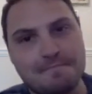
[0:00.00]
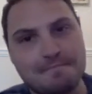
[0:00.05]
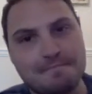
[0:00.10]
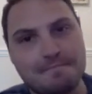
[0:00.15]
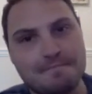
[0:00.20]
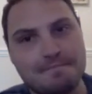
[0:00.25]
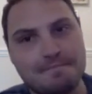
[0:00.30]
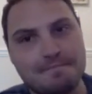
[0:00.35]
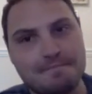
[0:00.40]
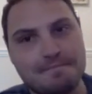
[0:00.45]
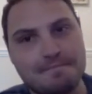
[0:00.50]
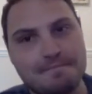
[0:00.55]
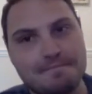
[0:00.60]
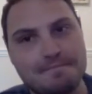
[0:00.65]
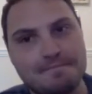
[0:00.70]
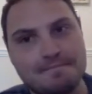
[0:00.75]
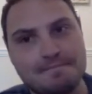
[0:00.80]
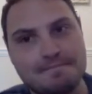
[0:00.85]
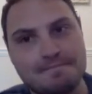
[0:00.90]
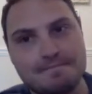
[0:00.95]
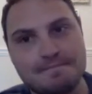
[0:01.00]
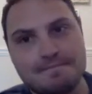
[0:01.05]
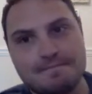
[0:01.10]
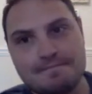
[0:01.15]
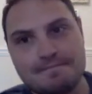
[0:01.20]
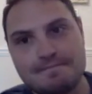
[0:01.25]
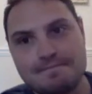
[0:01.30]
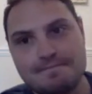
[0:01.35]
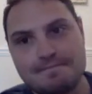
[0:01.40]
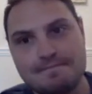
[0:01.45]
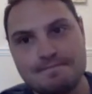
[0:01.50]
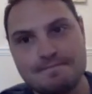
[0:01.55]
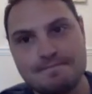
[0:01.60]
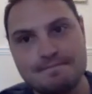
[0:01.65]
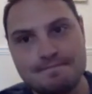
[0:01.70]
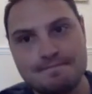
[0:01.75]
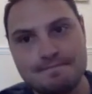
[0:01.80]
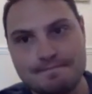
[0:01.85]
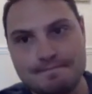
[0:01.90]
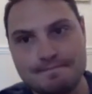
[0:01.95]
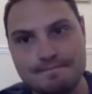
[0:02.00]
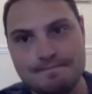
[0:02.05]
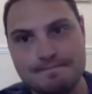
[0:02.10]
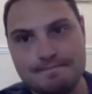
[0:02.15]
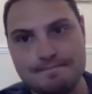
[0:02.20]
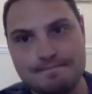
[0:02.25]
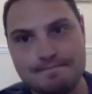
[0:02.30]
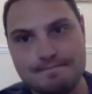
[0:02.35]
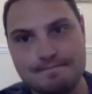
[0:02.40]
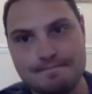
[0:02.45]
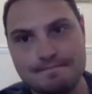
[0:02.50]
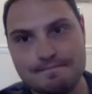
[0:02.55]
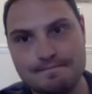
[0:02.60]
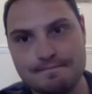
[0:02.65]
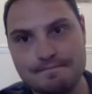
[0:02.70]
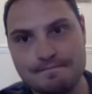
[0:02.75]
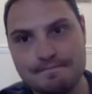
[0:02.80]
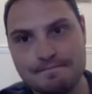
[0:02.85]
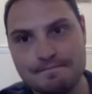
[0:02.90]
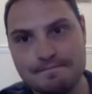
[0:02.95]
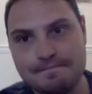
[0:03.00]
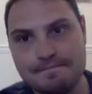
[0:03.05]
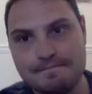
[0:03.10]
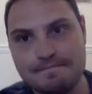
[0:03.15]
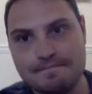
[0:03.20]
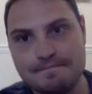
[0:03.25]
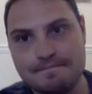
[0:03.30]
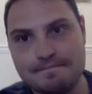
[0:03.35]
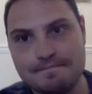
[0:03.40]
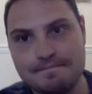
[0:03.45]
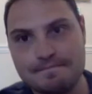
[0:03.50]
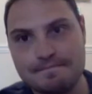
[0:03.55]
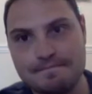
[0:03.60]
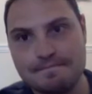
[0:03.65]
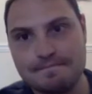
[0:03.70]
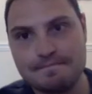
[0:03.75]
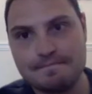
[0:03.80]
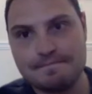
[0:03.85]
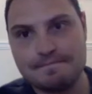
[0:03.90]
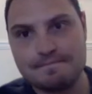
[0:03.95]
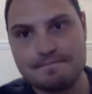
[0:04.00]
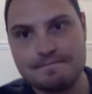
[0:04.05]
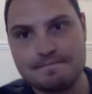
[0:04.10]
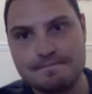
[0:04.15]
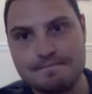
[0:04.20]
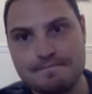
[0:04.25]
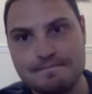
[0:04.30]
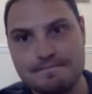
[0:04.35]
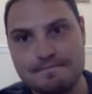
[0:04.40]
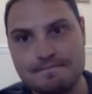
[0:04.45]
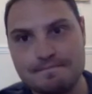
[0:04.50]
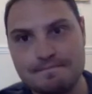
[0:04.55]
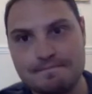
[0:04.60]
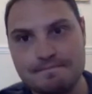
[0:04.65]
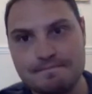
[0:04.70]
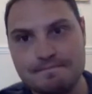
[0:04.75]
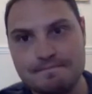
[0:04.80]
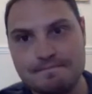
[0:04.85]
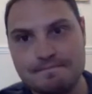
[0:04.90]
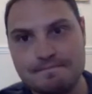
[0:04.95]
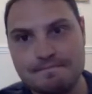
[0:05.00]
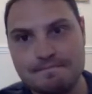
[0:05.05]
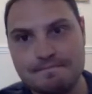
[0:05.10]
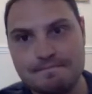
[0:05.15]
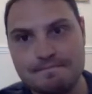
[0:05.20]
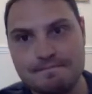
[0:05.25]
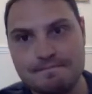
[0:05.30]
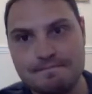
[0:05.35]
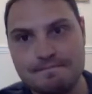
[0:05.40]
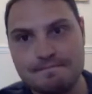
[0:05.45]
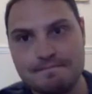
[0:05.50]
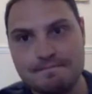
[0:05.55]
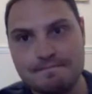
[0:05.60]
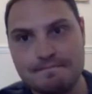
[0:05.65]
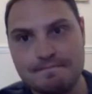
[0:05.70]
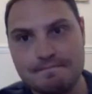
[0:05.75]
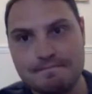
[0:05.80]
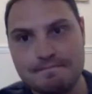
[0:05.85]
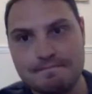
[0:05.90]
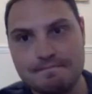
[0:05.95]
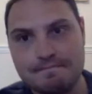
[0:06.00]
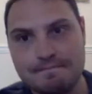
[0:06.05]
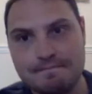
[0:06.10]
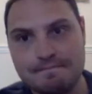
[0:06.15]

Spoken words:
This person isn't speaking.